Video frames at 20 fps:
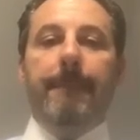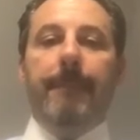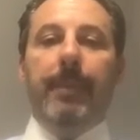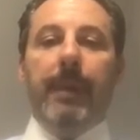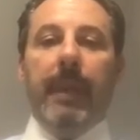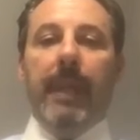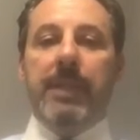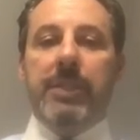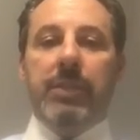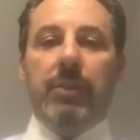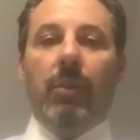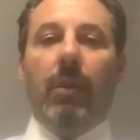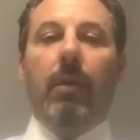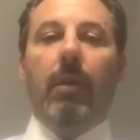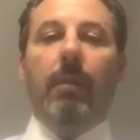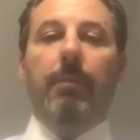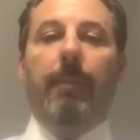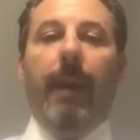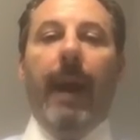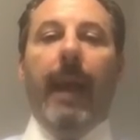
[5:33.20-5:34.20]
But a
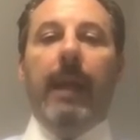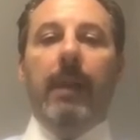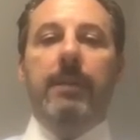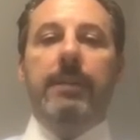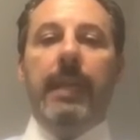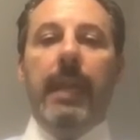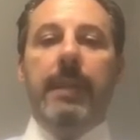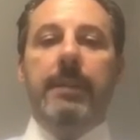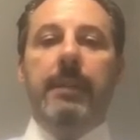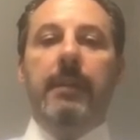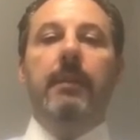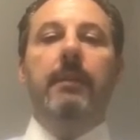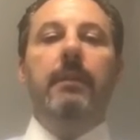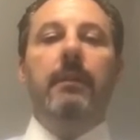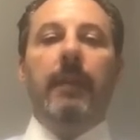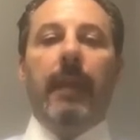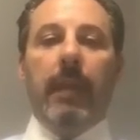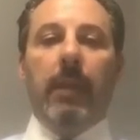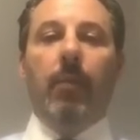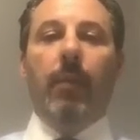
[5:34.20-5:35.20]
strong buyer's
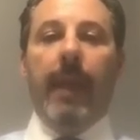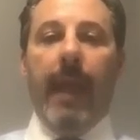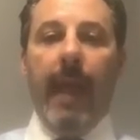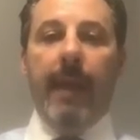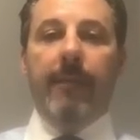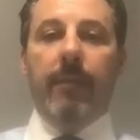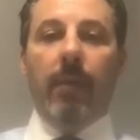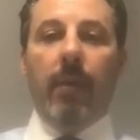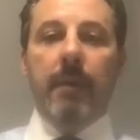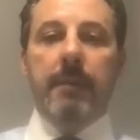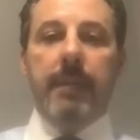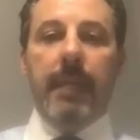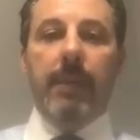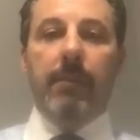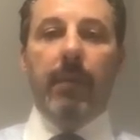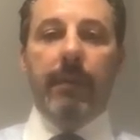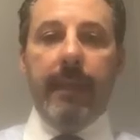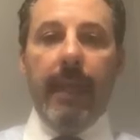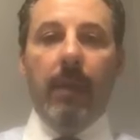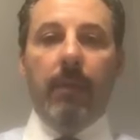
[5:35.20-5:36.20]
agent, like we have on our
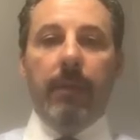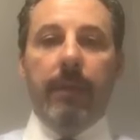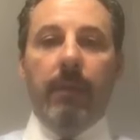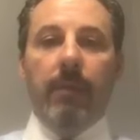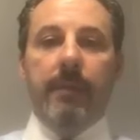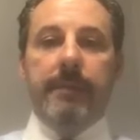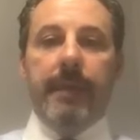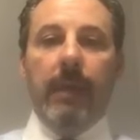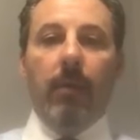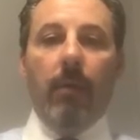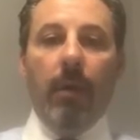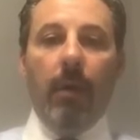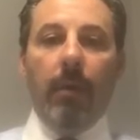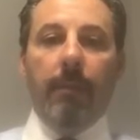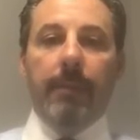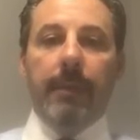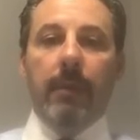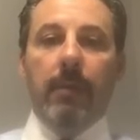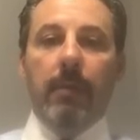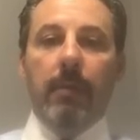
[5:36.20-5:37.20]
team, what they will do is they will
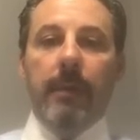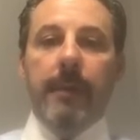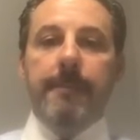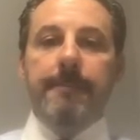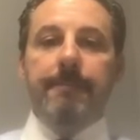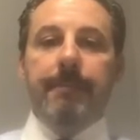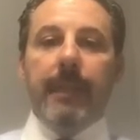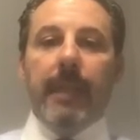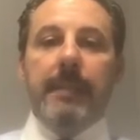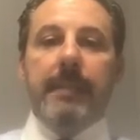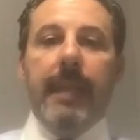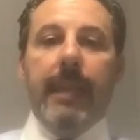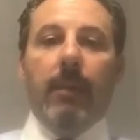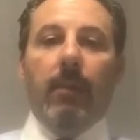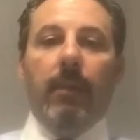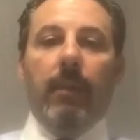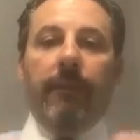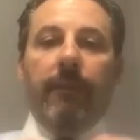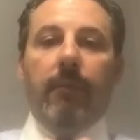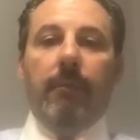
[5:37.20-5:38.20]
help you take
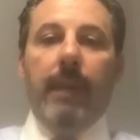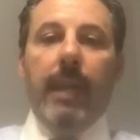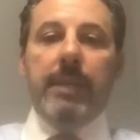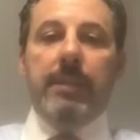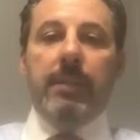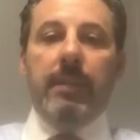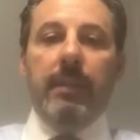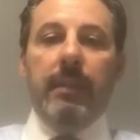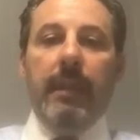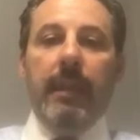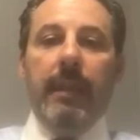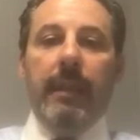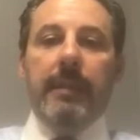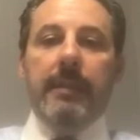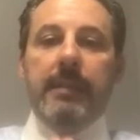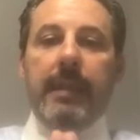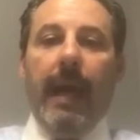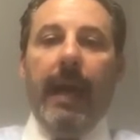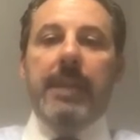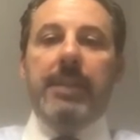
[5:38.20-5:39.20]
all the information,
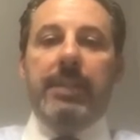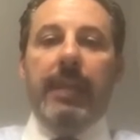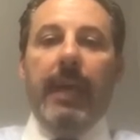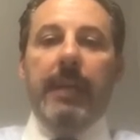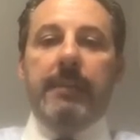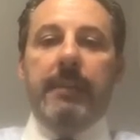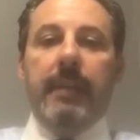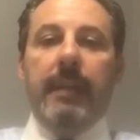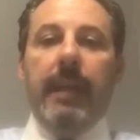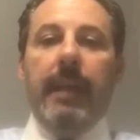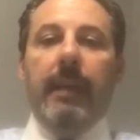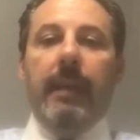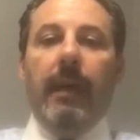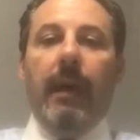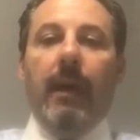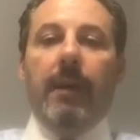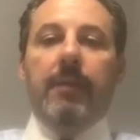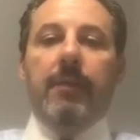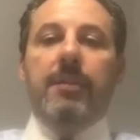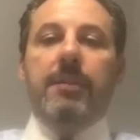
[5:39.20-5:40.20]
digest it, and
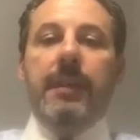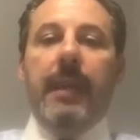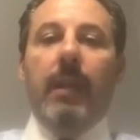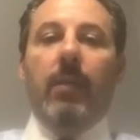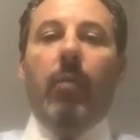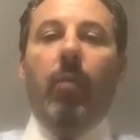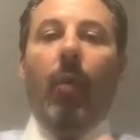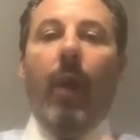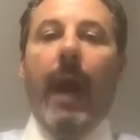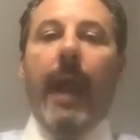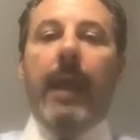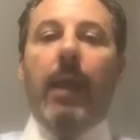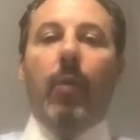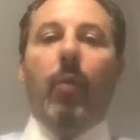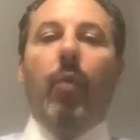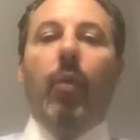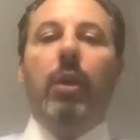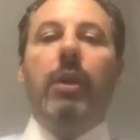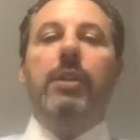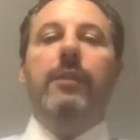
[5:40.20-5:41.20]
understand why
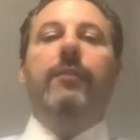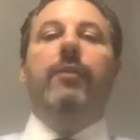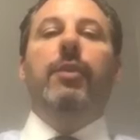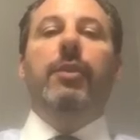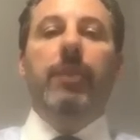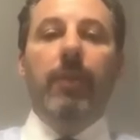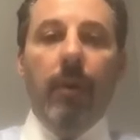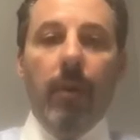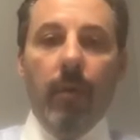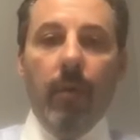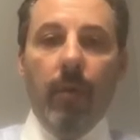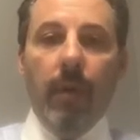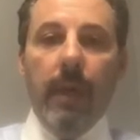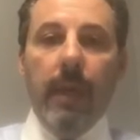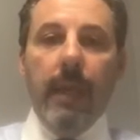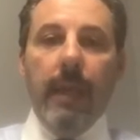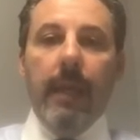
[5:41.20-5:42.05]
it works for you,